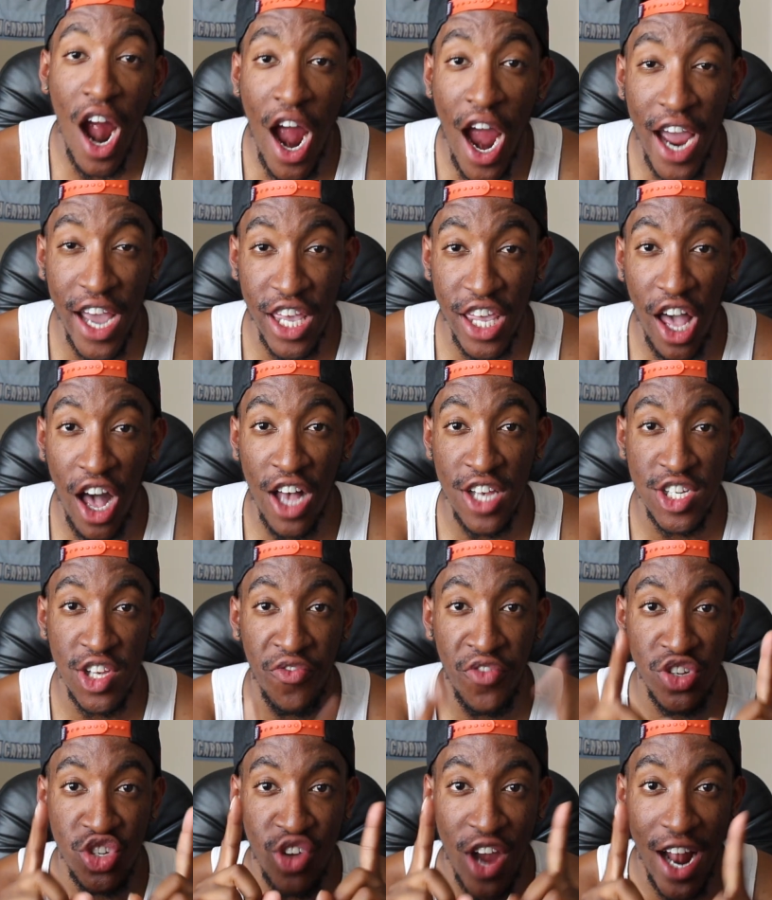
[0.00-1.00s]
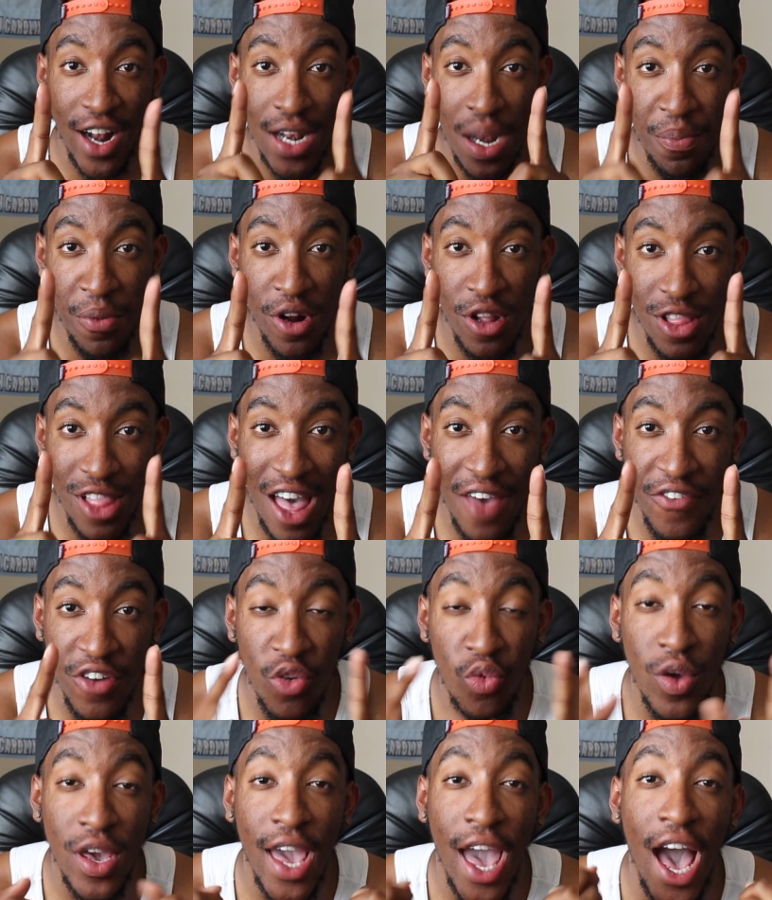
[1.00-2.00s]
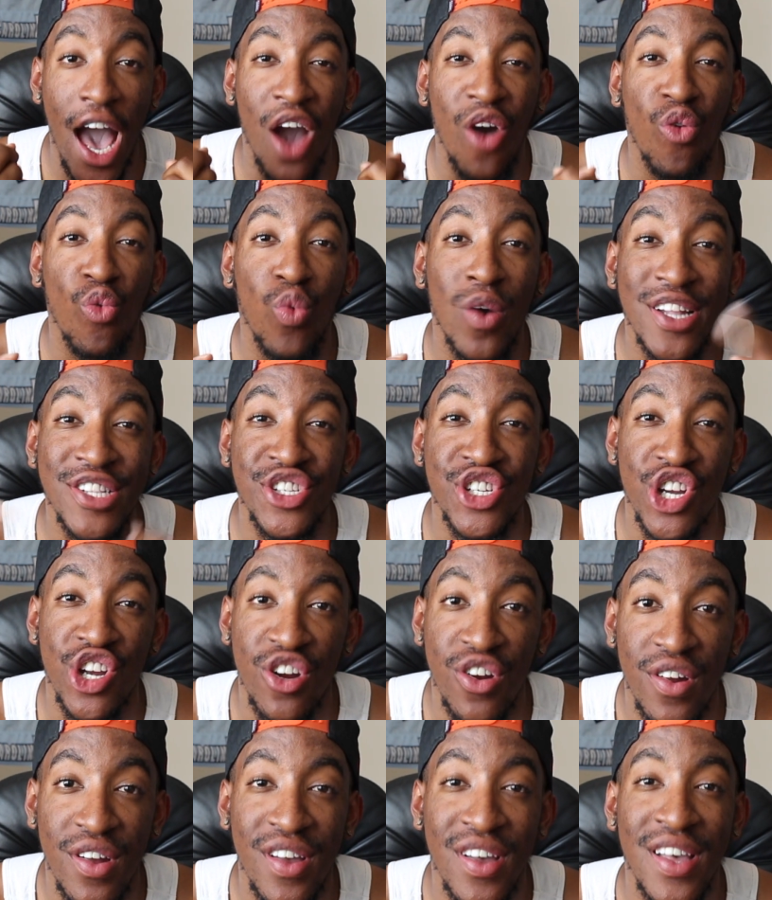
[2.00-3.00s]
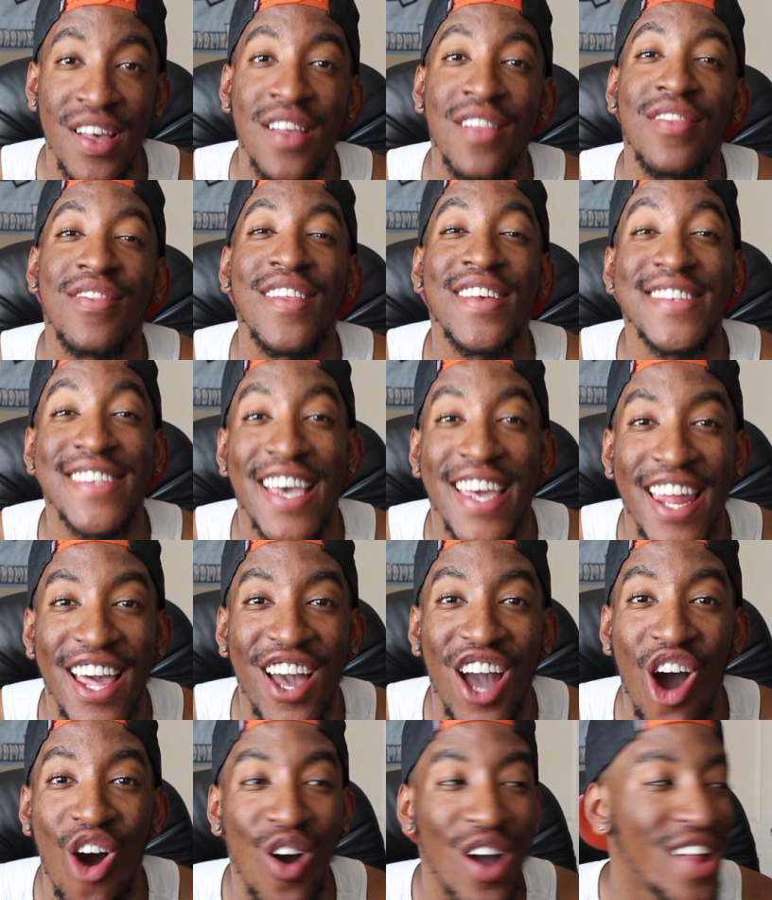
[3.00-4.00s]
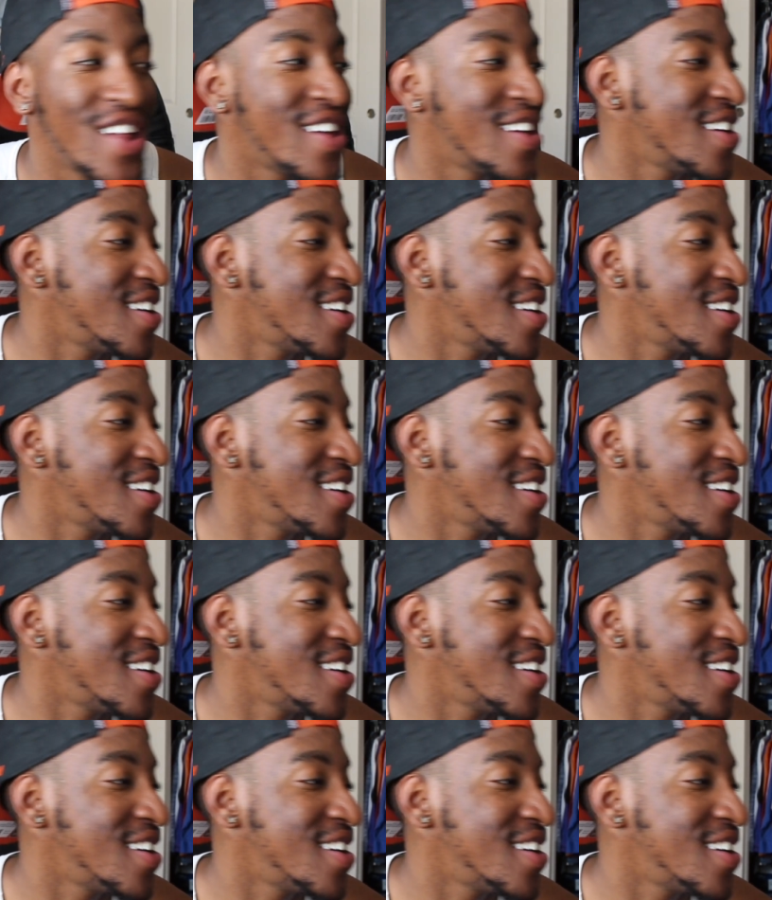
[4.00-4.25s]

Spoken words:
All right, y'all. So for track number 11, we got Winter. Let's get it going.